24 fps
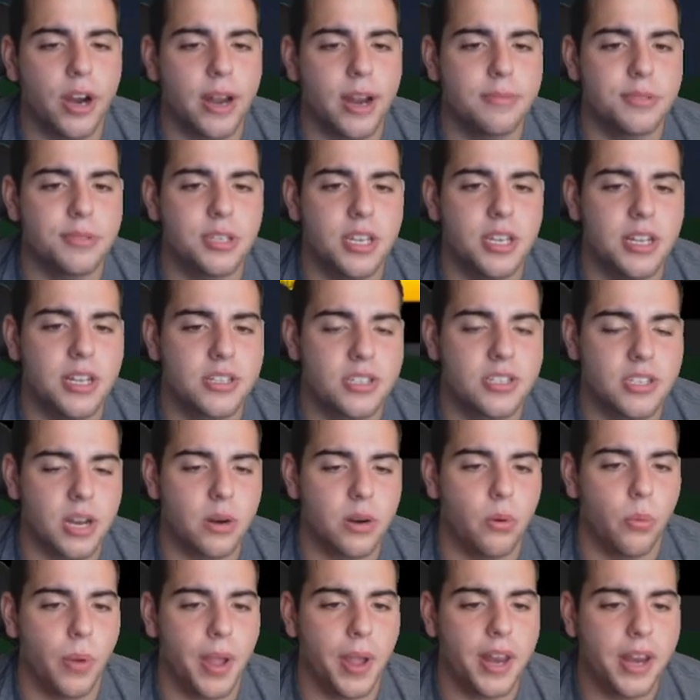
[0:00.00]
MT instead
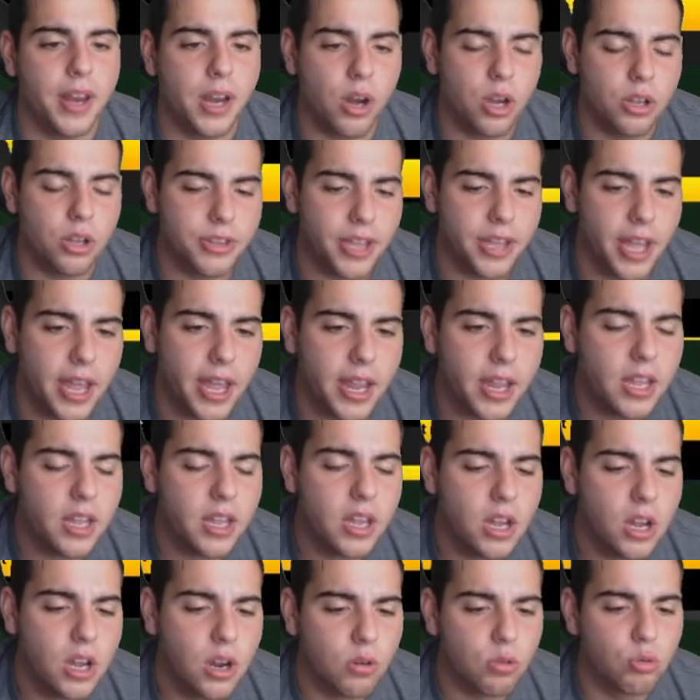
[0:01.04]
of waiting all day.
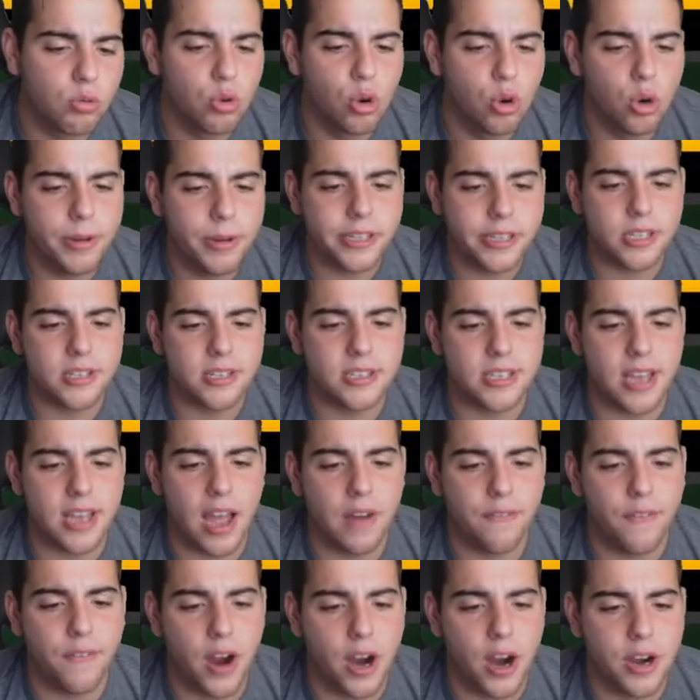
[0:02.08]
Rubies and
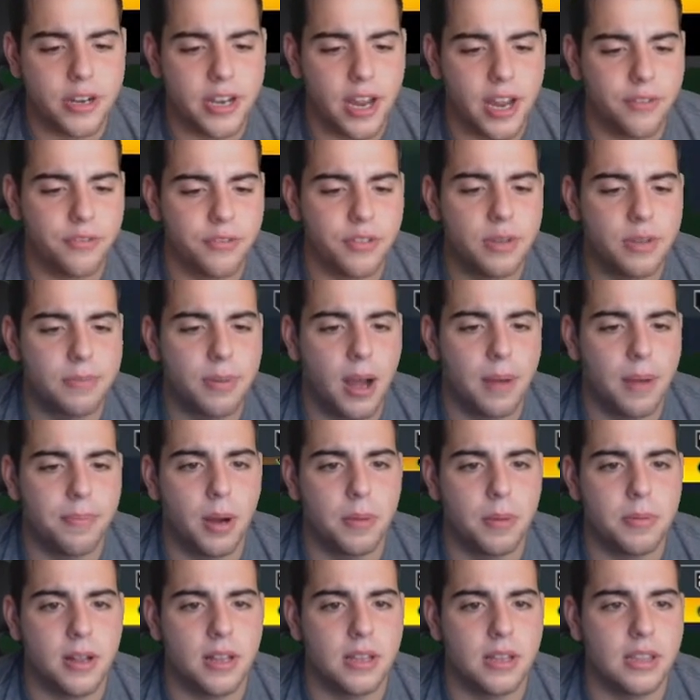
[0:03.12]
sapphire definitely pop
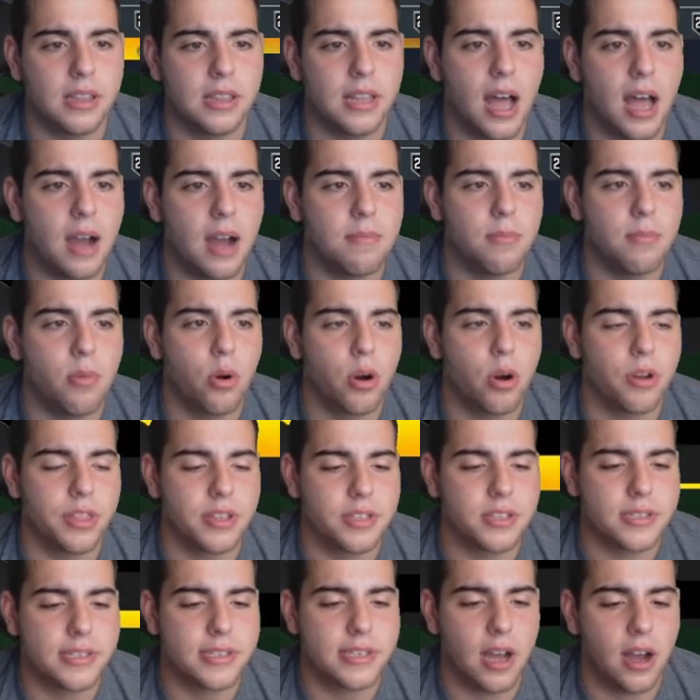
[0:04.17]
up a lot more
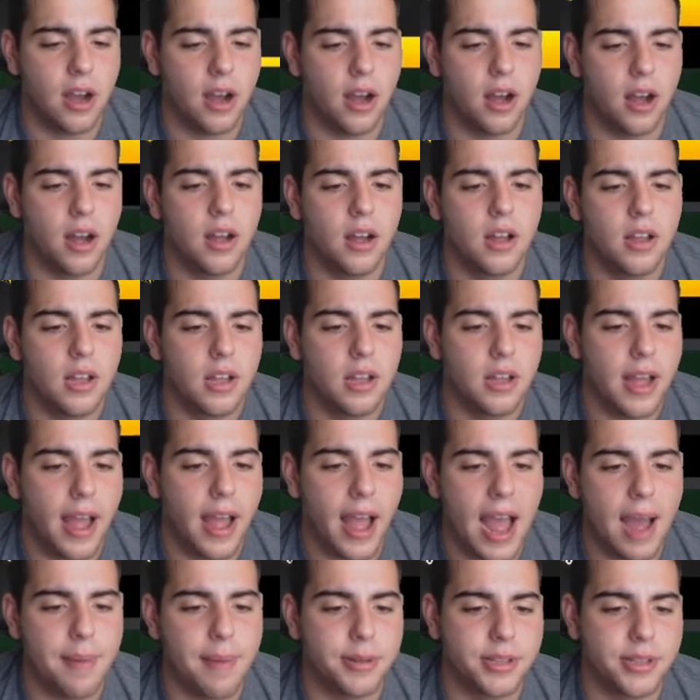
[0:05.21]
than uh,
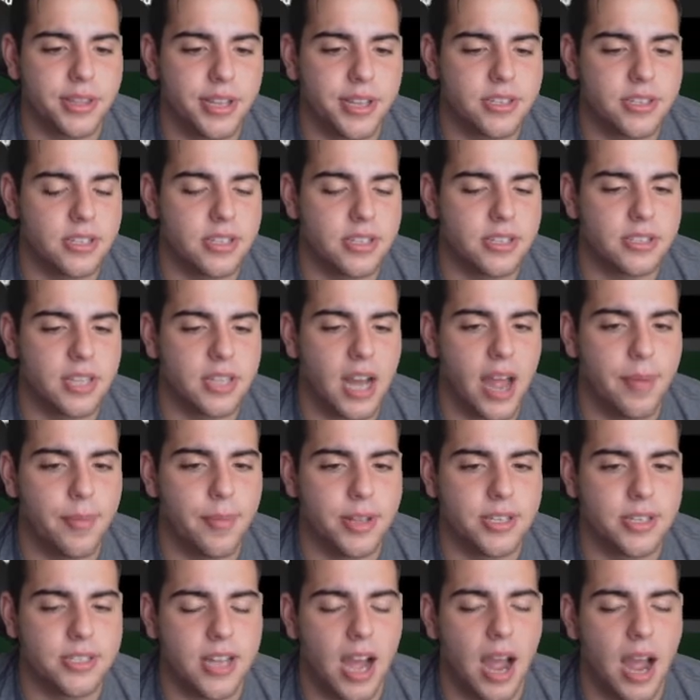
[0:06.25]
amethyst and
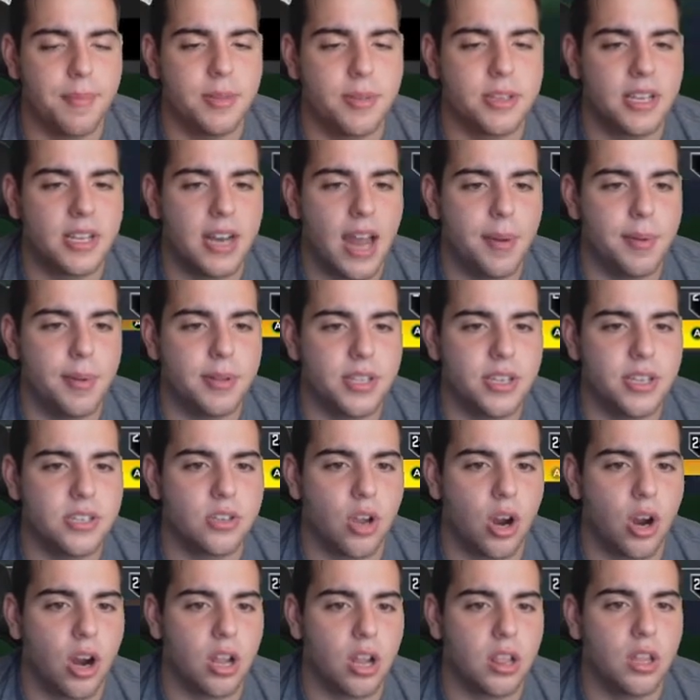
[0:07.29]
diamonds. Diamonds and
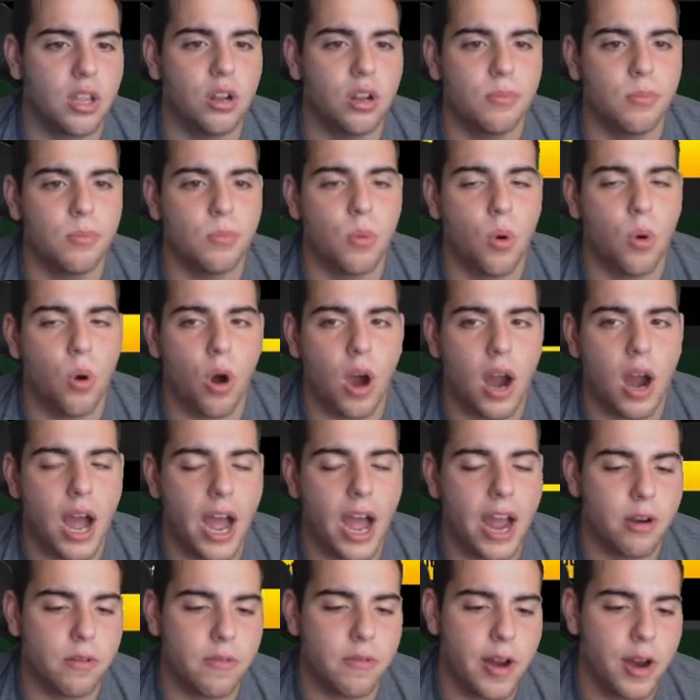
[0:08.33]
amethyst are a little more
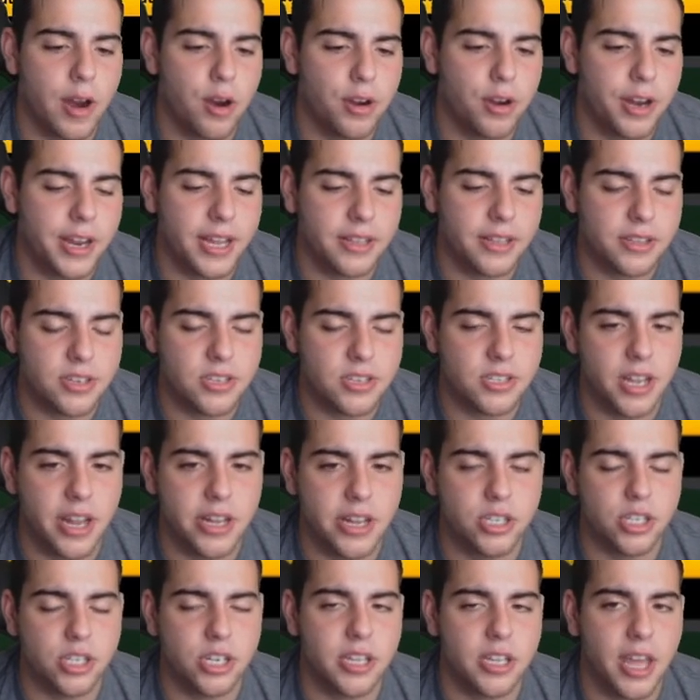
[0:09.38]
high rarity at this
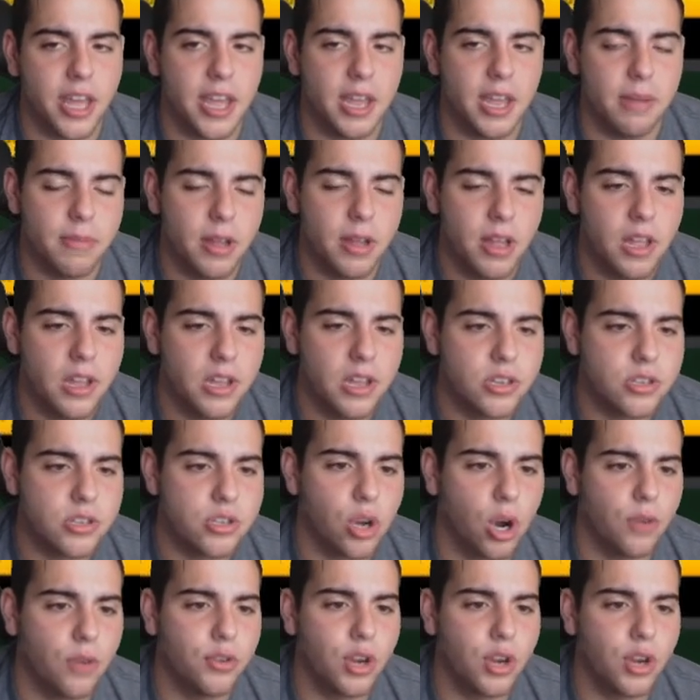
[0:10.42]
stage in the game. So if